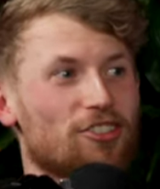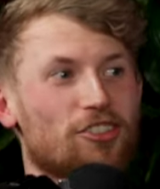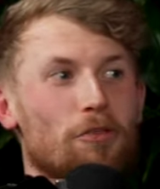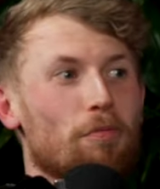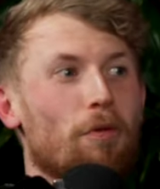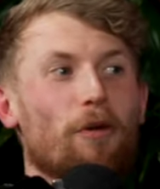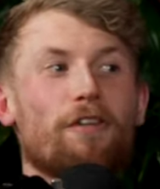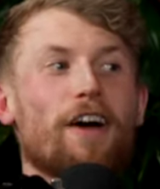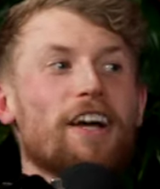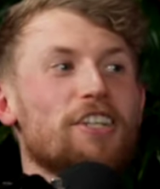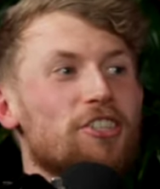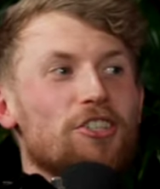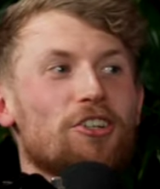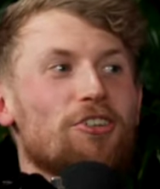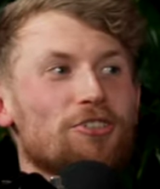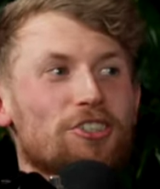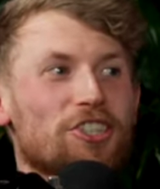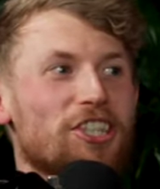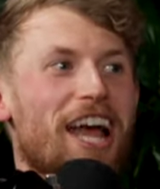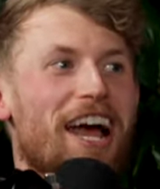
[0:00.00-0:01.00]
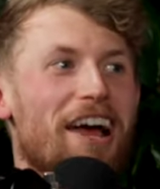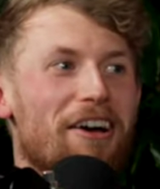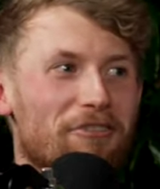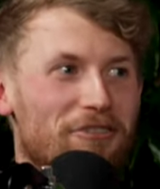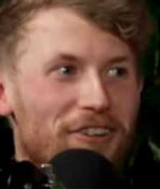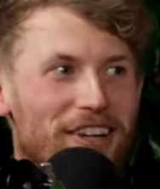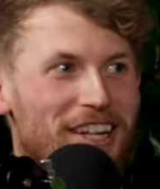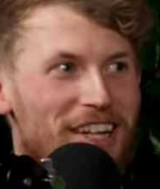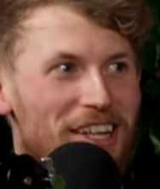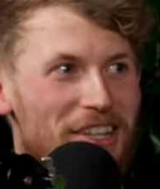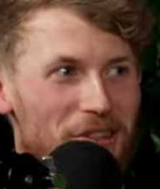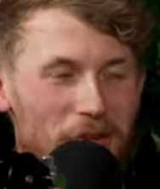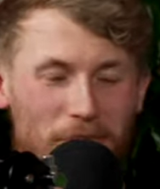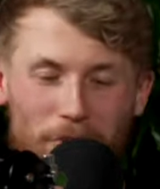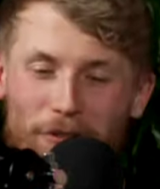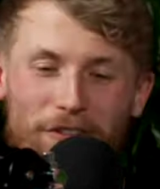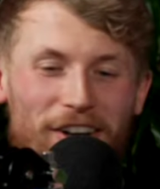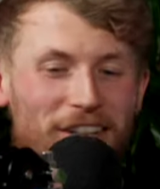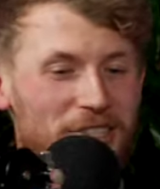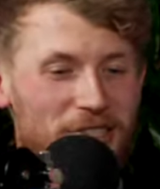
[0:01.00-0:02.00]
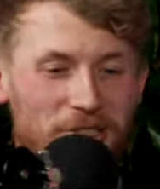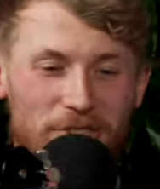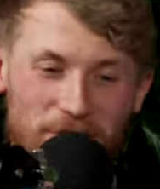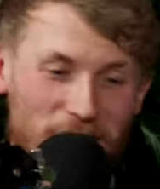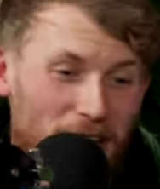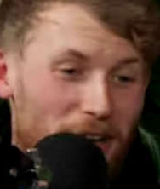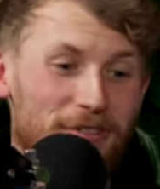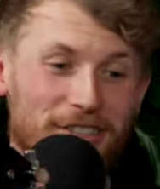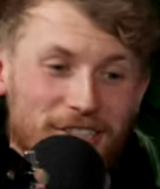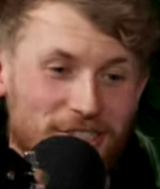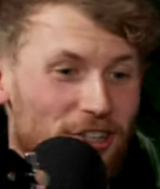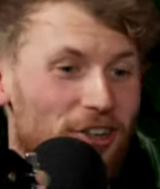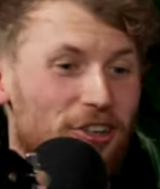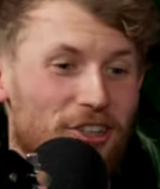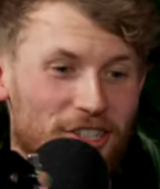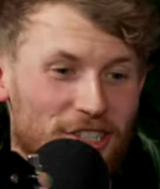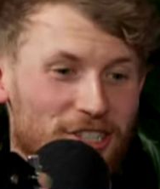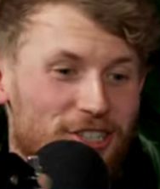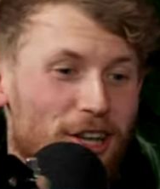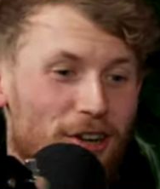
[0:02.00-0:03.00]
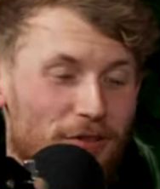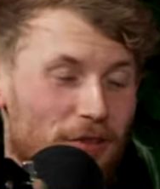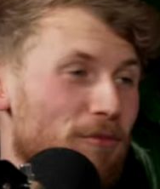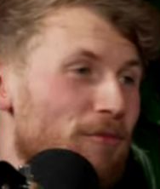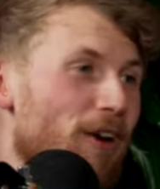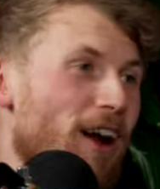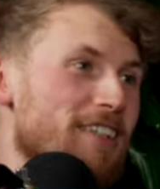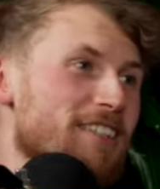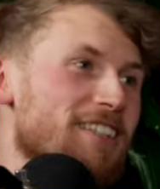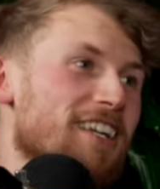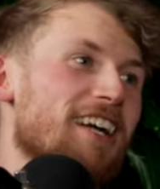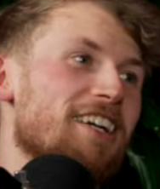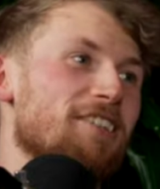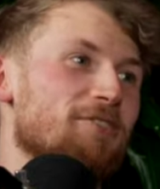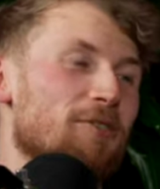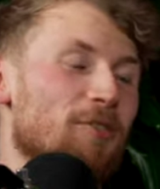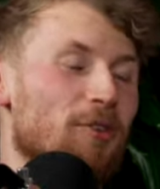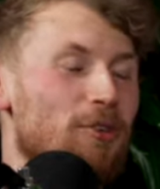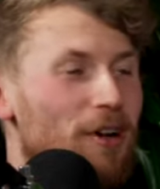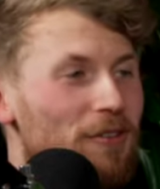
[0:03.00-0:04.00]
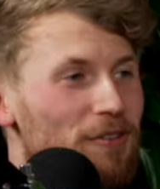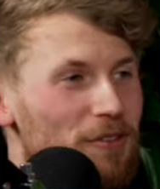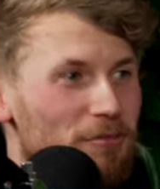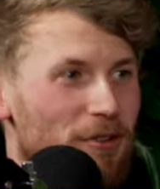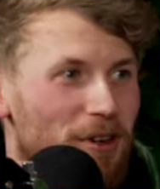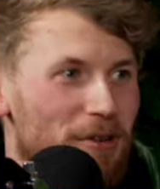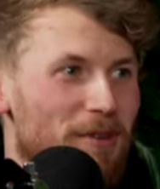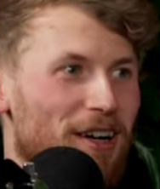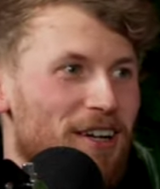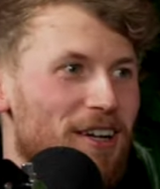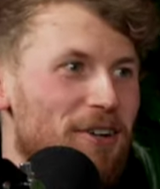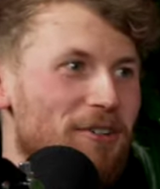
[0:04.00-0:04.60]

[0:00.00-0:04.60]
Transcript: the professional chef is not going to serve up rice cakes, so I'm going to have to bring my